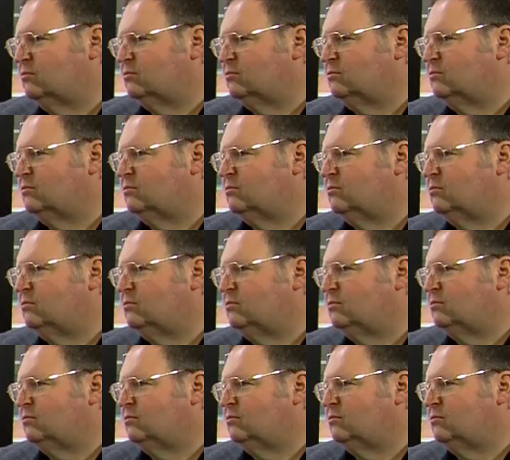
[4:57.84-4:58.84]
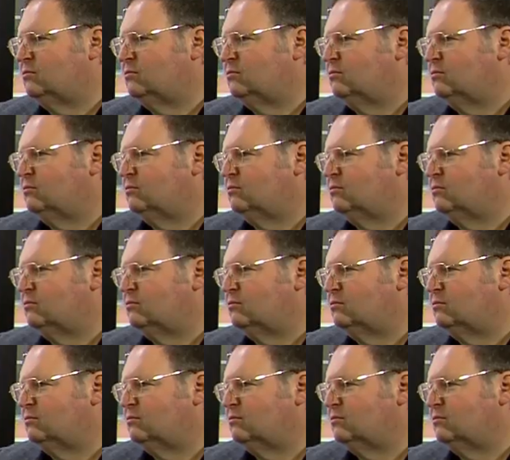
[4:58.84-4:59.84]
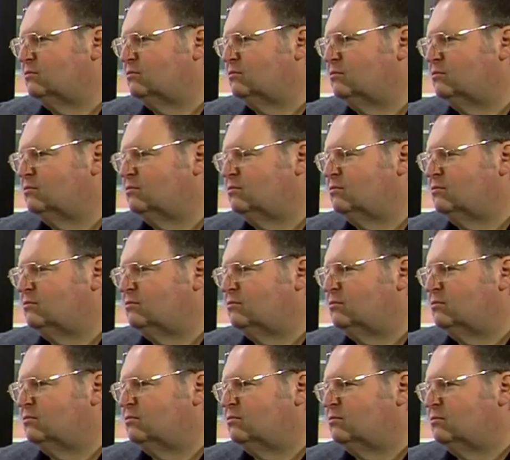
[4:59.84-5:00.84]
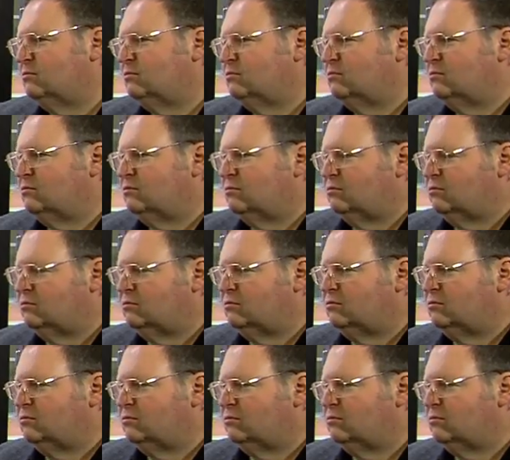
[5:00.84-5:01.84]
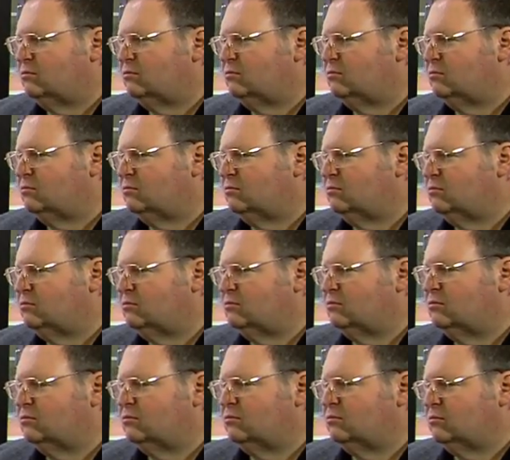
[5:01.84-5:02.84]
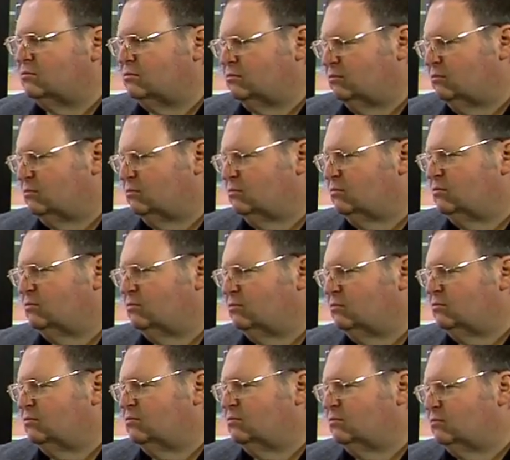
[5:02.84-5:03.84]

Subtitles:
(silent)